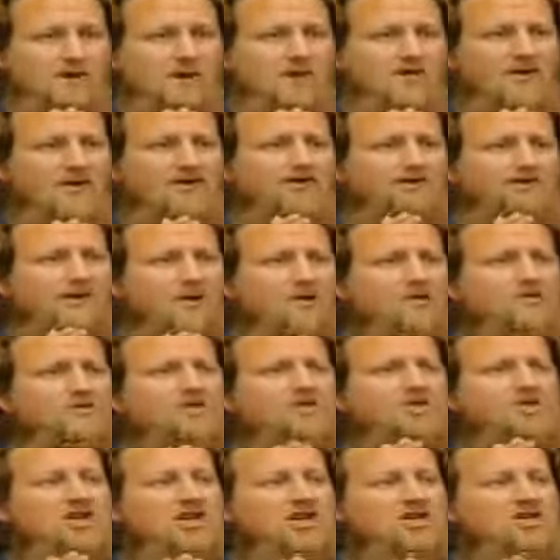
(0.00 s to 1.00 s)
They
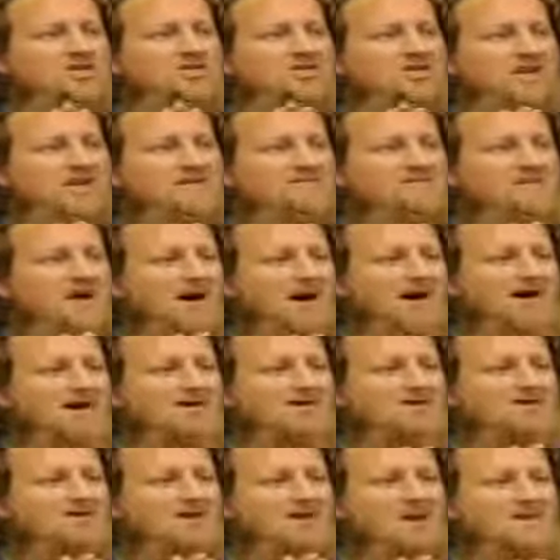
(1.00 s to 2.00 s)
don't change their
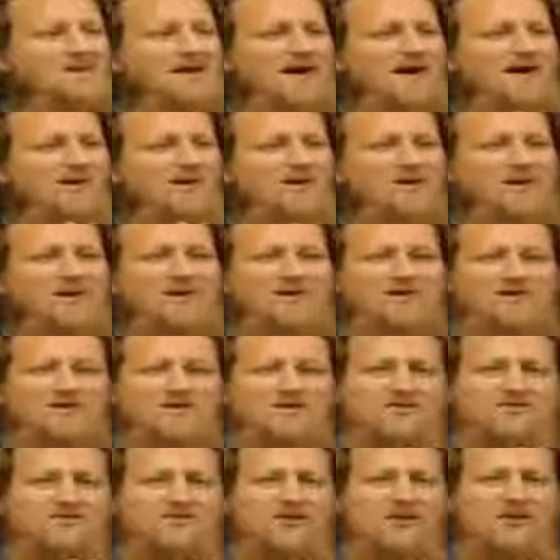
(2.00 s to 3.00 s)
minds about
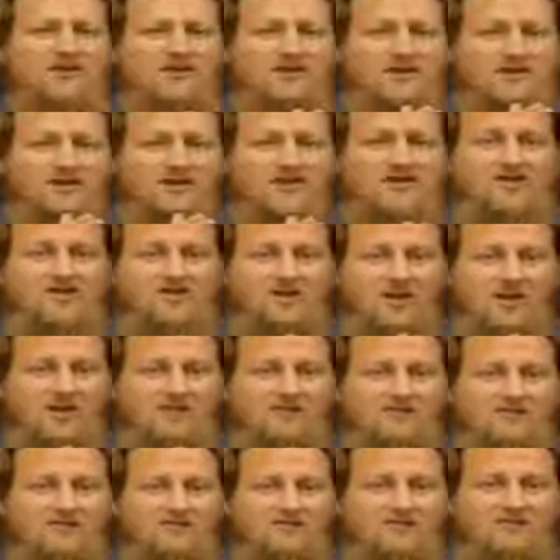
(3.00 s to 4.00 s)
things very
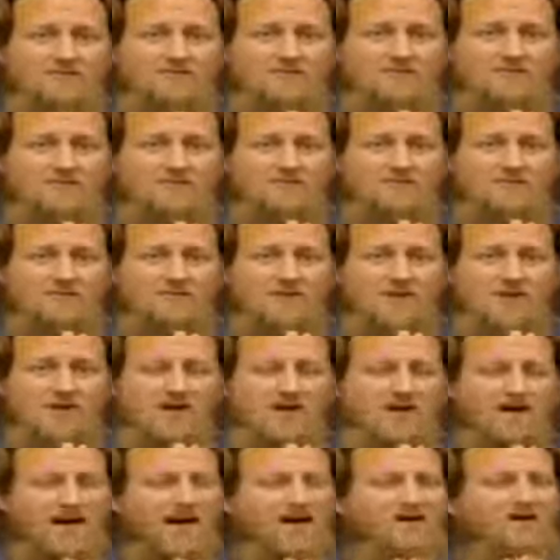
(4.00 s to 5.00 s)
easily.
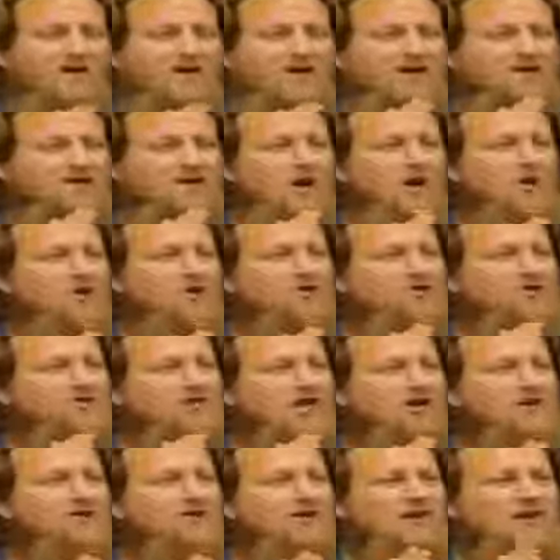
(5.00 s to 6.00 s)
And they don't
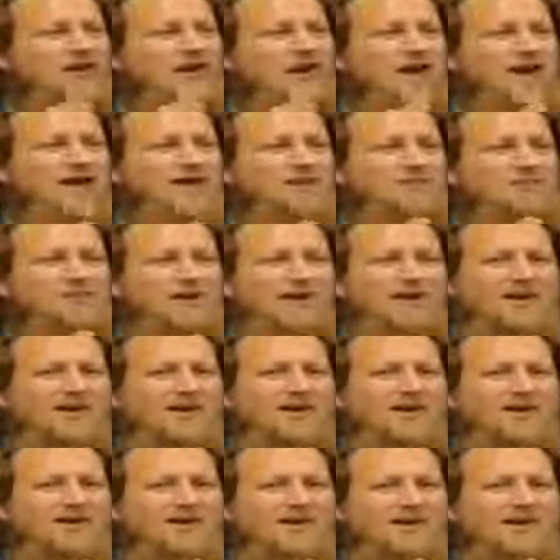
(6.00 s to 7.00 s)
generally like
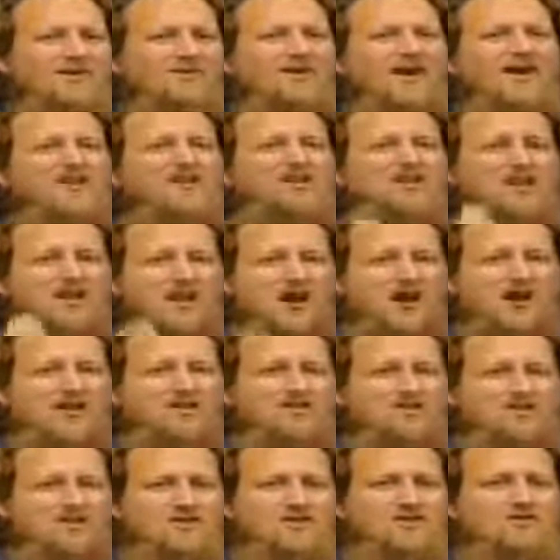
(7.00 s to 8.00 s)
being
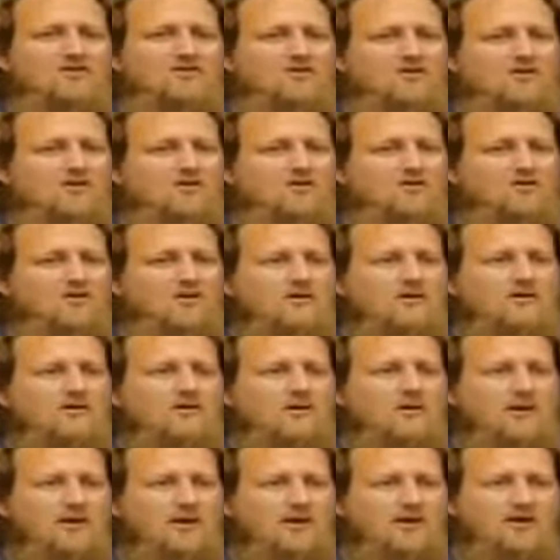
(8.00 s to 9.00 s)
evangelized to.
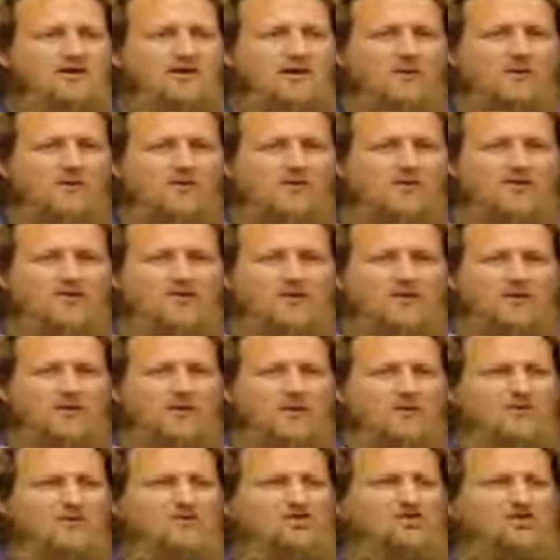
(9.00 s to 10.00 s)
The British
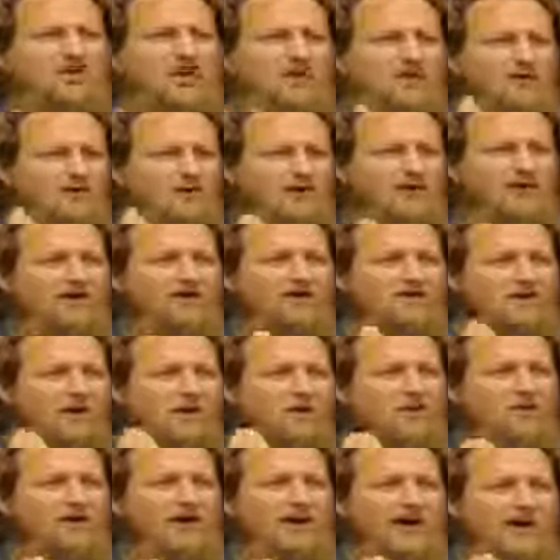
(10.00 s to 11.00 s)
people generally
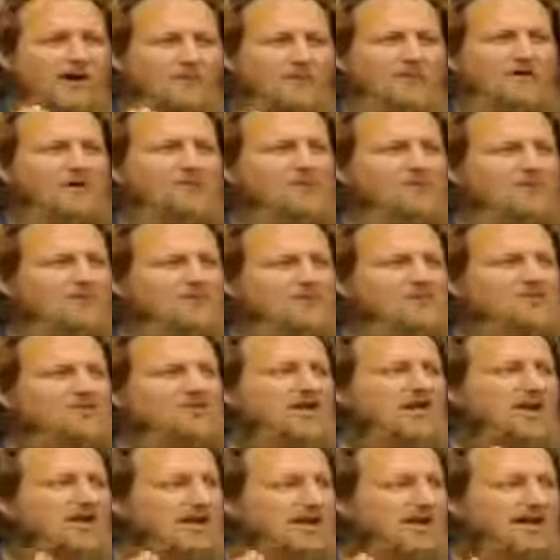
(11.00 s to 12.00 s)
don't like people
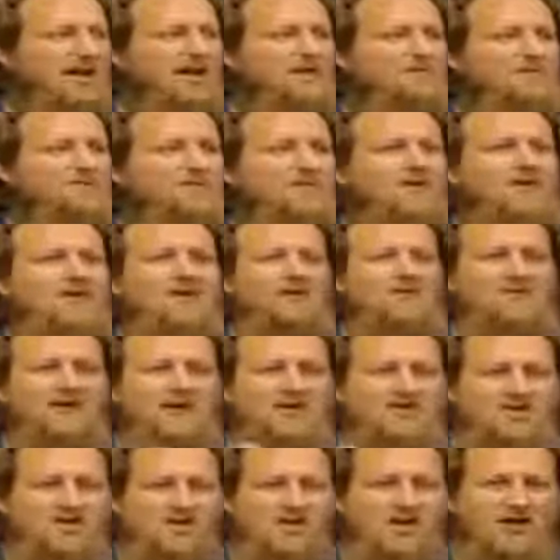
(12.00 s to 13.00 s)
standing up and
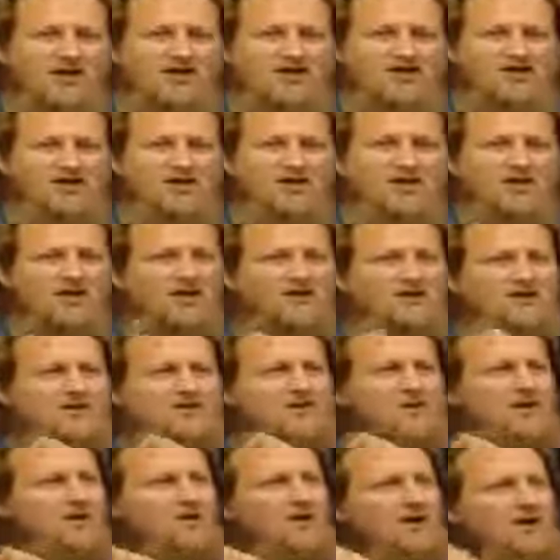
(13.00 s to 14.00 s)
evangelizing and,
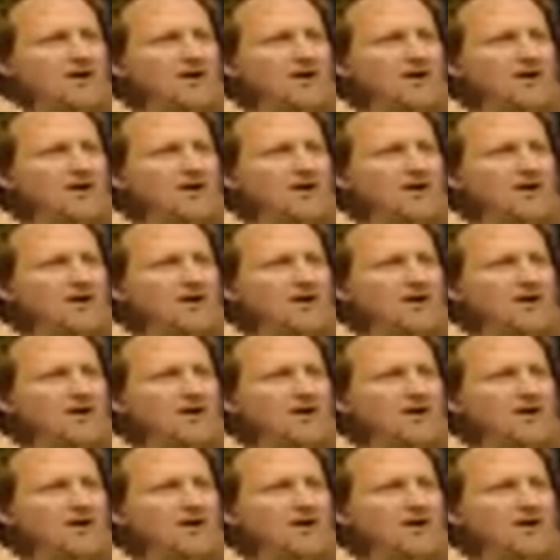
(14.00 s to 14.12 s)
you know,